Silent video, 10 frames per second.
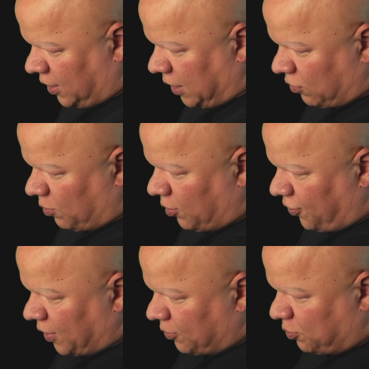And I want
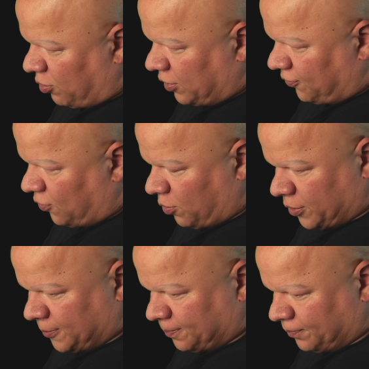both thumbs pointing
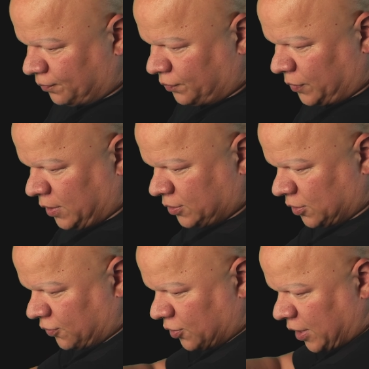forward. So
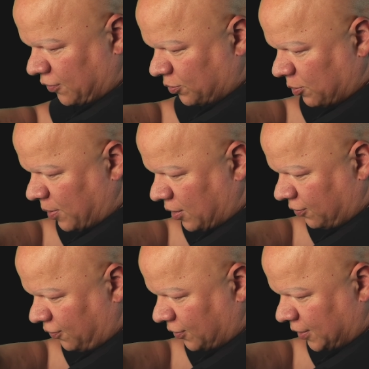if you look at it from
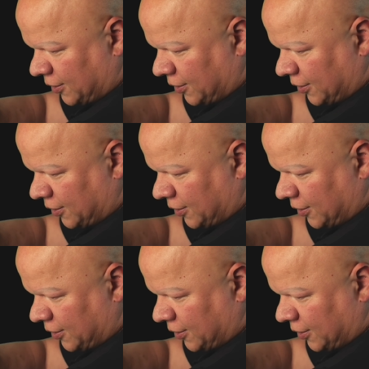above,